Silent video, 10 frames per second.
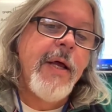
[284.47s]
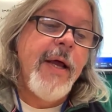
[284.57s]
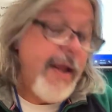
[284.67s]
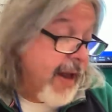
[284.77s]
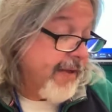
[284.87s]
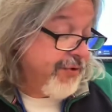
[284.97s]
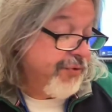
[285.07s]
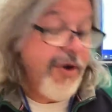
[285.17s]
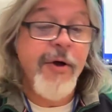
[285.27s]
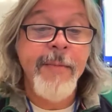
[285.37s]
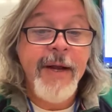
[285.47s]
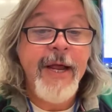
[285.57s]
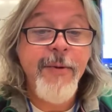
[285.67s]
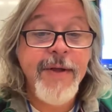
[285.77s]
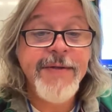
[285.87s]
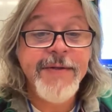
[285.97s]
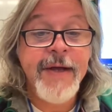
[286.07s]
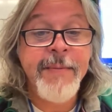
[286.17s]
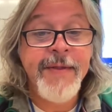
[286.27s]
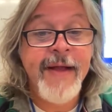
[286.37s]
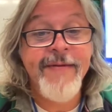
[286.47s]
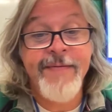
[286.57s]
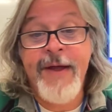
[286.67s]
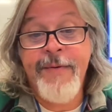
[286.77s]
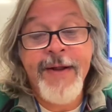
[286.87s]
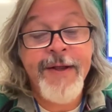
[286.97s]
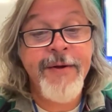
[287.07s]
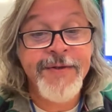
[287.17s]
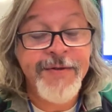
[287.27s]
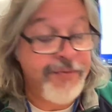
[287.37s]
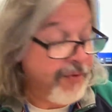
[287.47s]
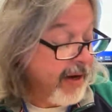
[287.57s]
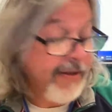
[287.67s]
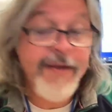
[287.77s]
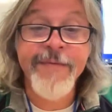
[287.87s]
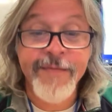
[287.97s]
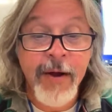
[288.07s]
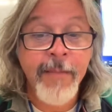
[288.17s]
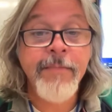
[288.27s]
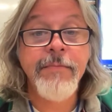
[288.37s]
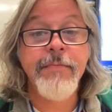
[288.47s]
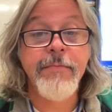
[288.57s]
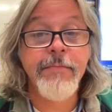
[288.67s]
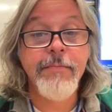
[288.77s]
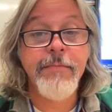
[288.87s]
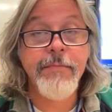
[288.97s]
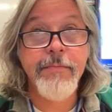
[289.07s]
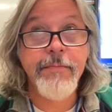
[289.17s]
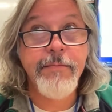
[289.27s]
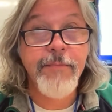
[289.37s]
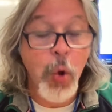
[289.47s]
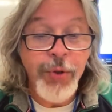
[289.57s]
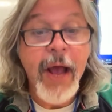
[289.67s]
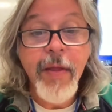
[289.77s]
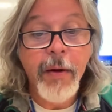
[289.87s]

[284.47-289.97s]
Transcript: And that's true. That right there is directly from Old Yeller.